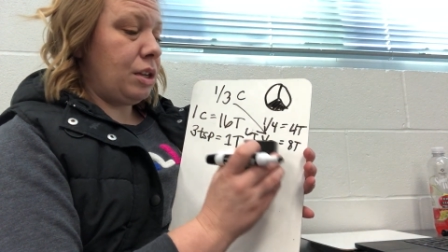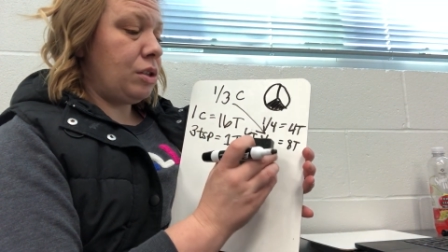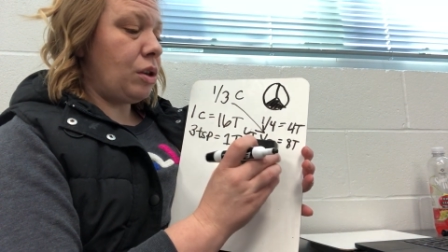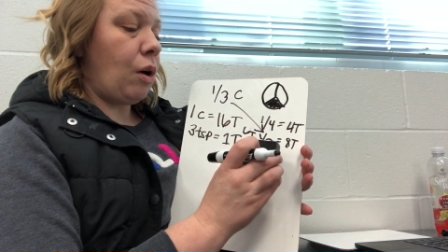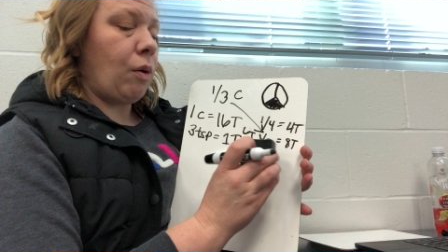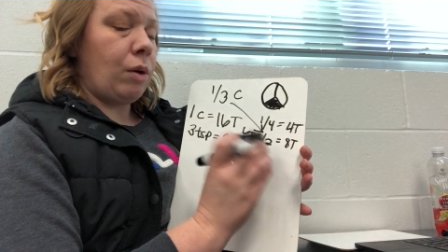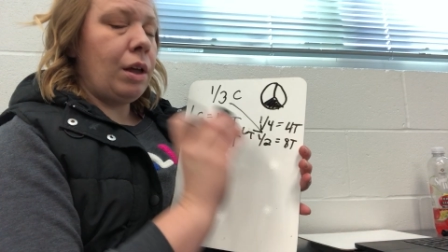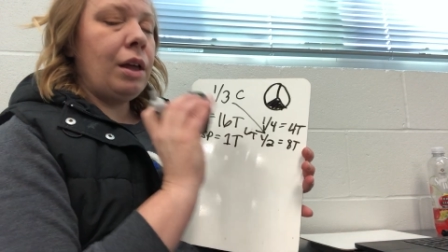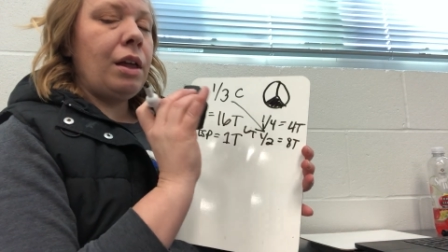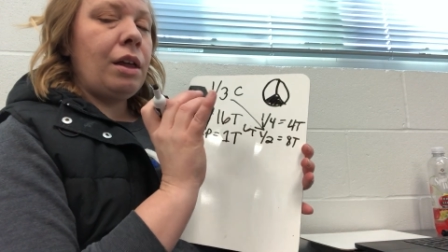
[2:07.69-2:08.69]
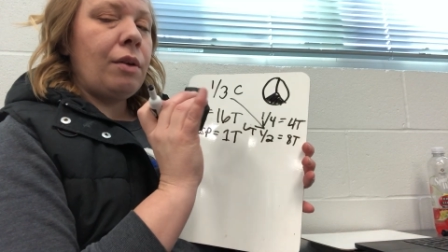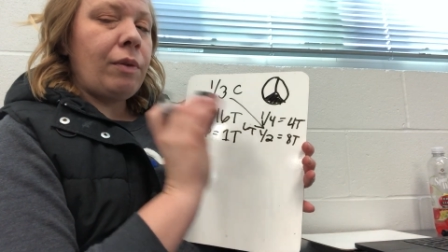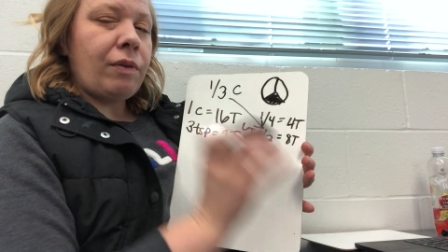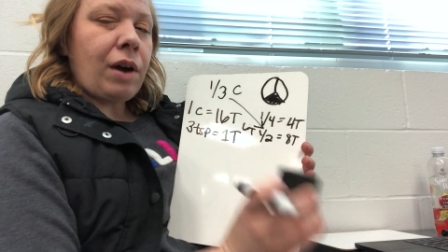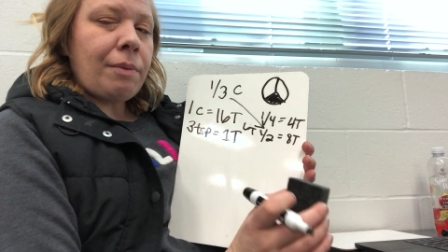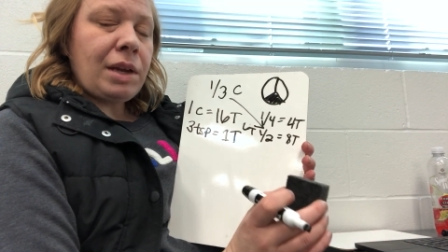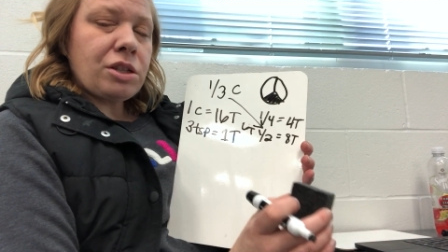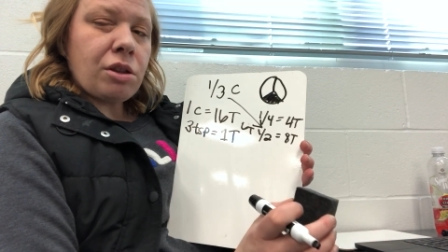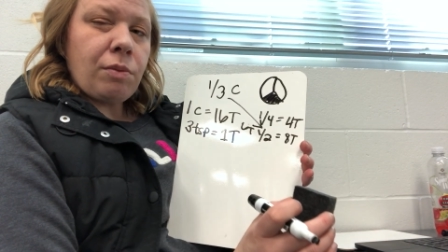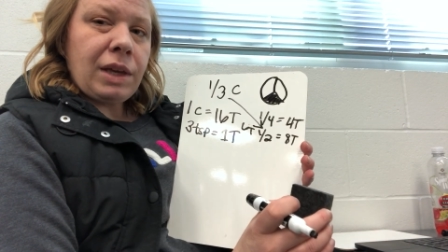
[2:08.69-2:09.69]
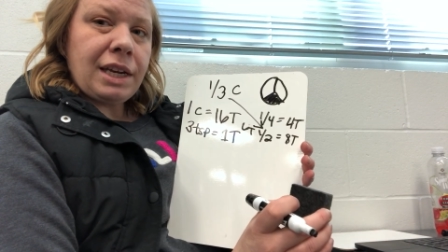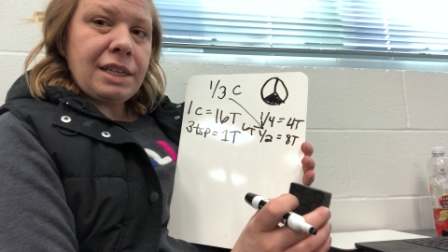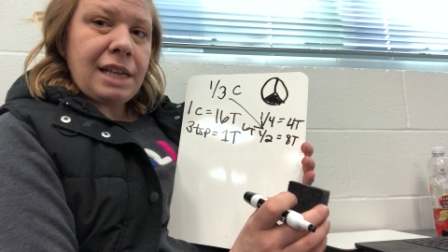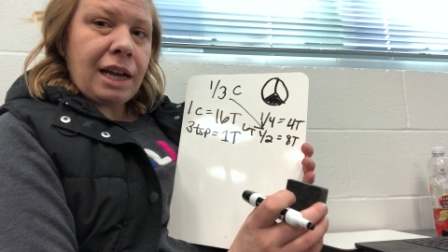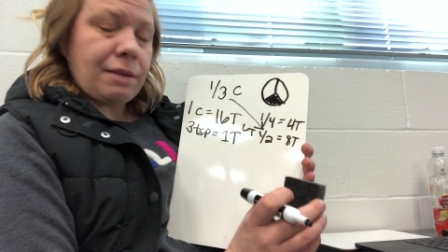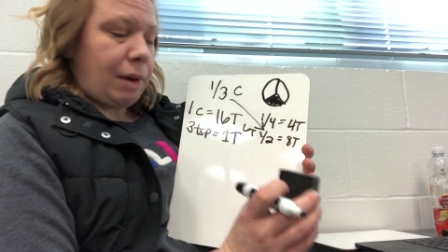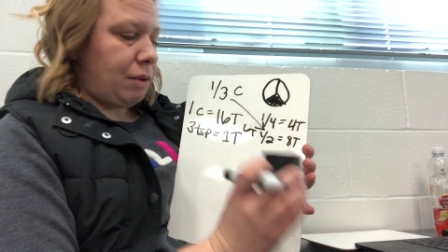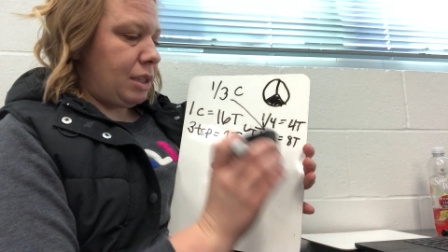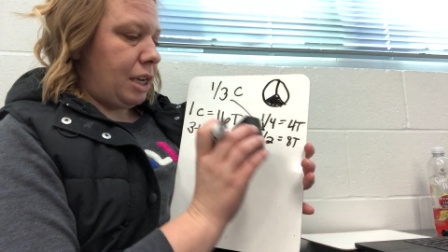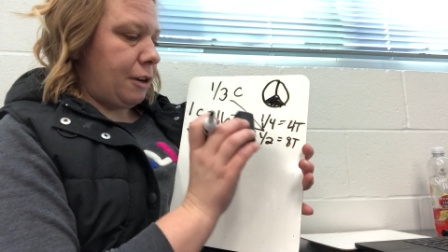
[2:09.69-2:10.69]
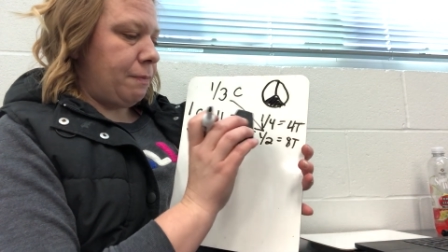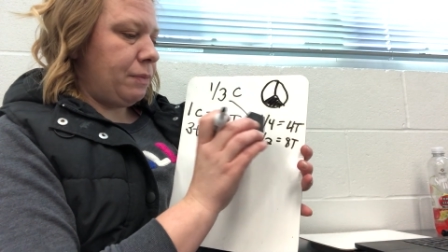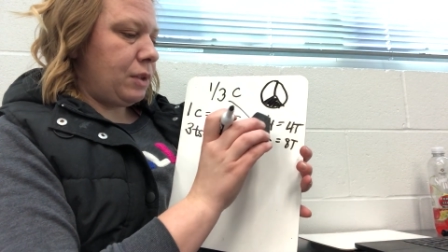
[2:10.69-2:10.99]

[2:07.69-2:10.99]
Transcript: So we've got to make sure that we get exact amounts here.